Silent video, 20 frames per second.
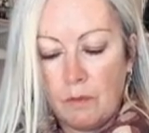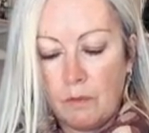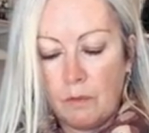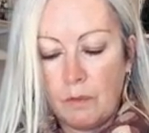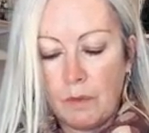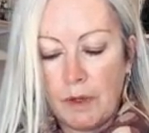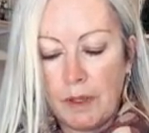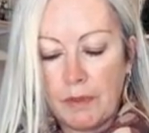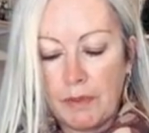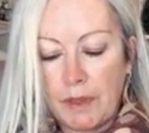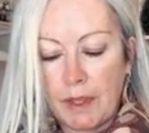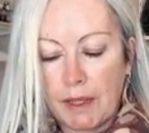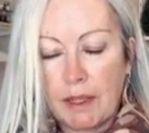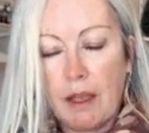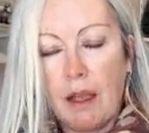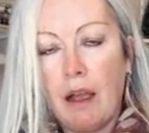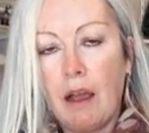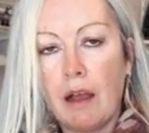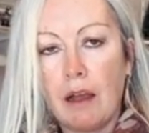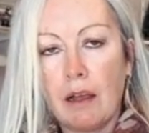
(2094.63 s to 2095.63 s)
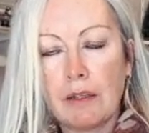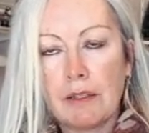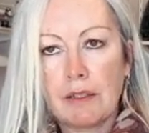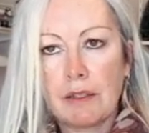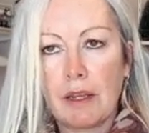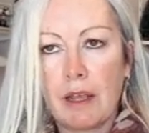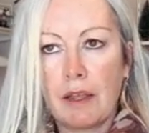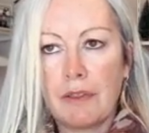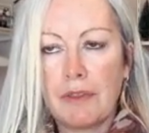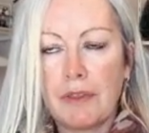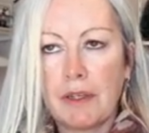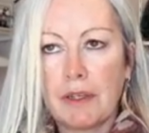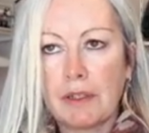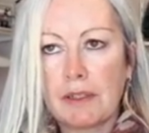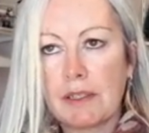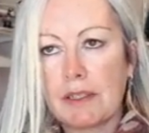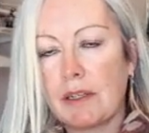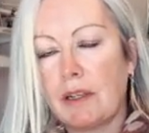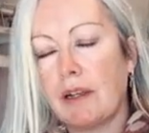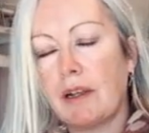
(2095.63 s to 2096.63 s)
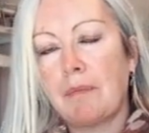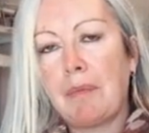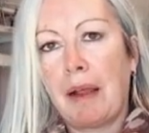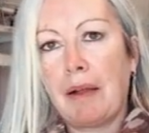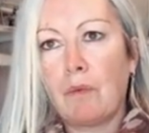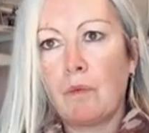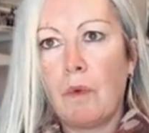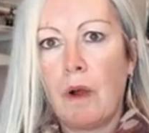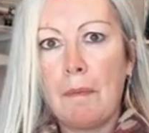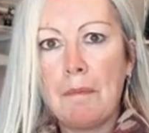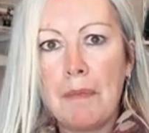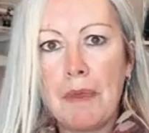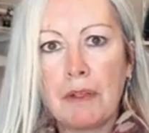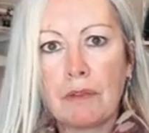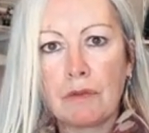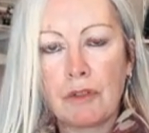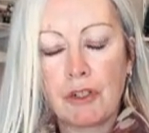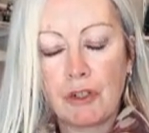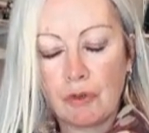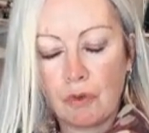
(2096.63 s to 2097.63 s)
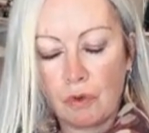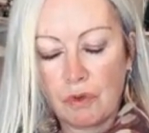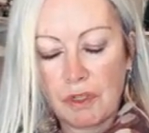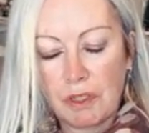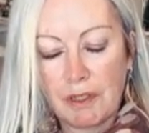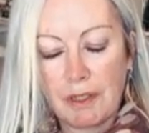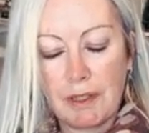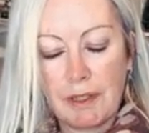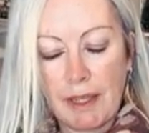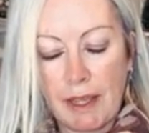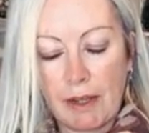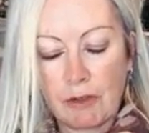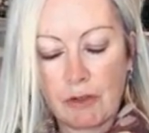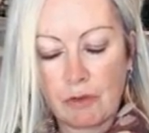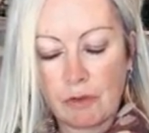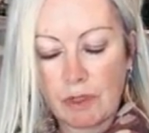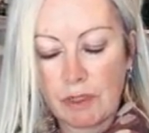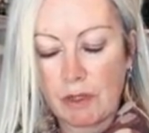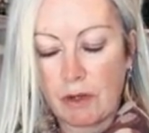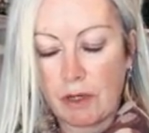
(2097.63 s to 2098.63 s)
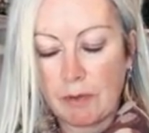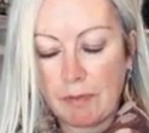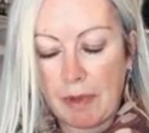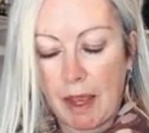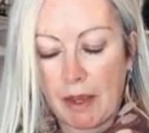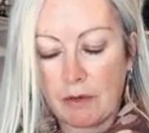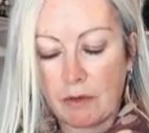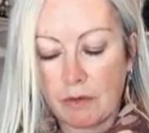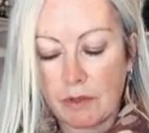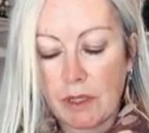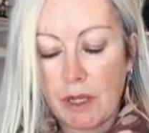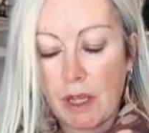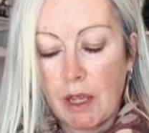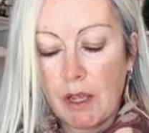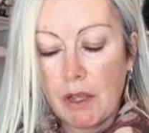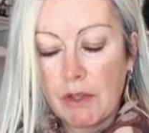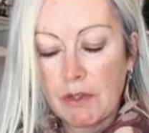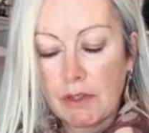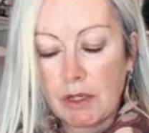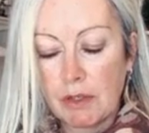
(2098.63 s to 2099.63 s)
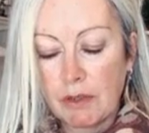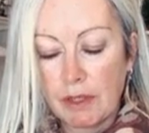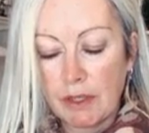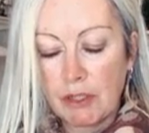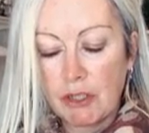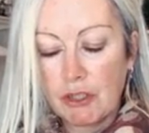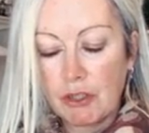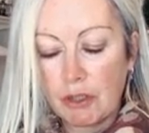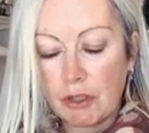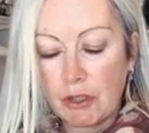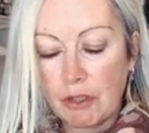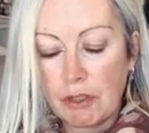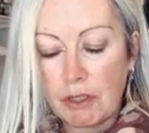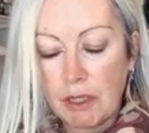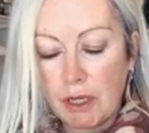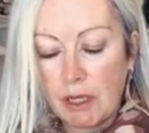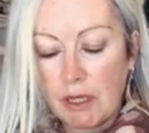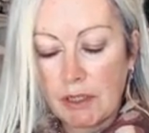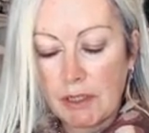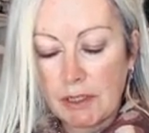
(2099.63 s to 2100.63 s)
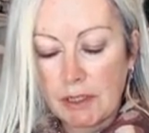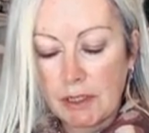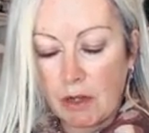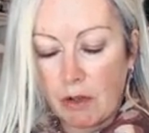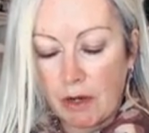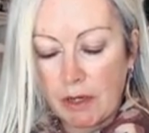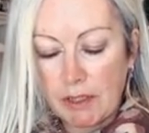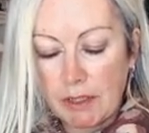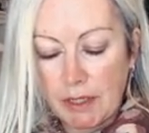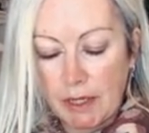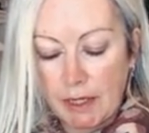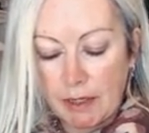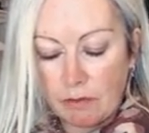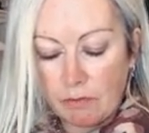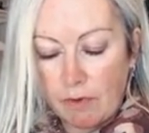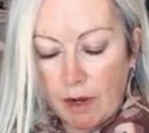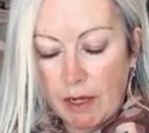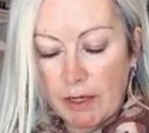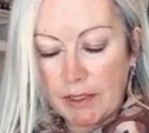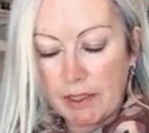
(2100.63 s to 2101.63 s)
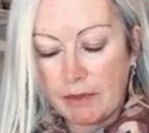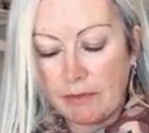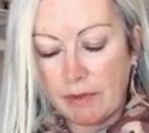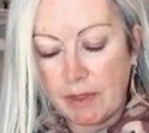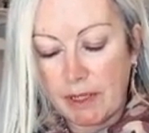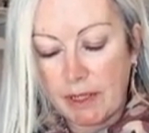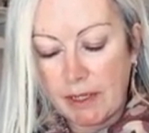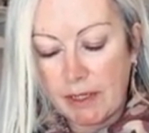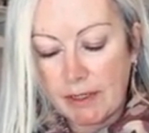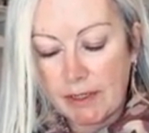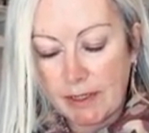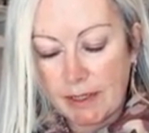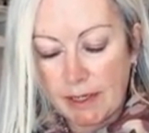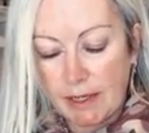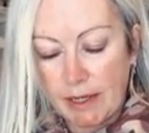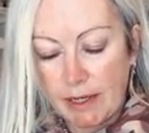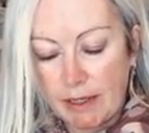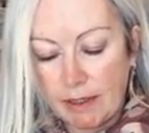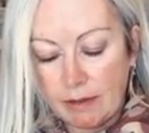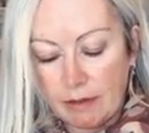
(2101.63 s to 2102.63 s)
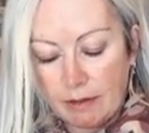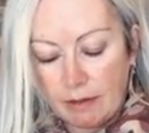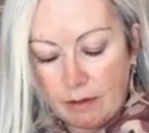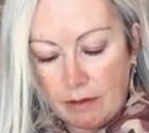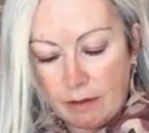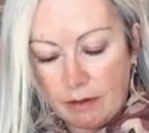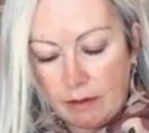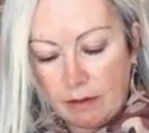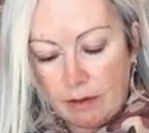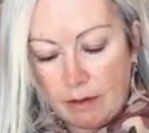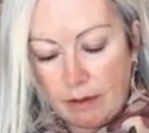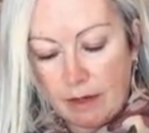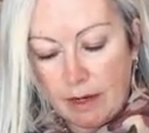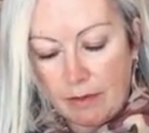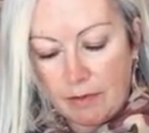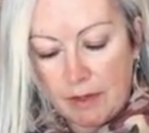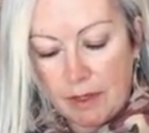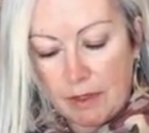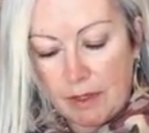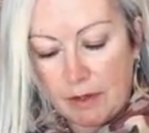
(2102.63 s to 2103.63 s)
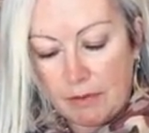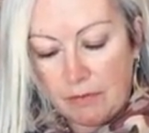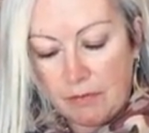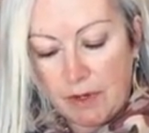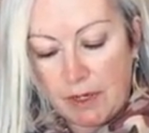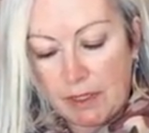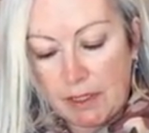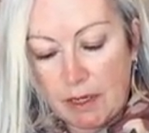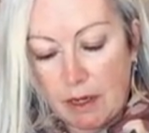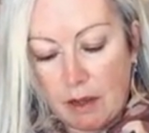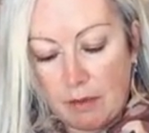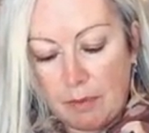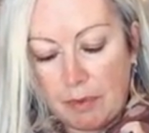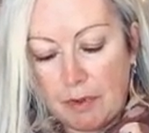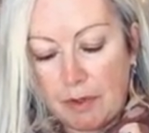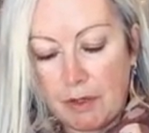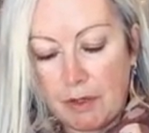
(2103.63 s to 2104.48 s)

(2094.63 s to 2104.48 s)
They're cut, I think, about 1mm shorter than the actual side panels, so they should slide in relatively easily, and then they fit up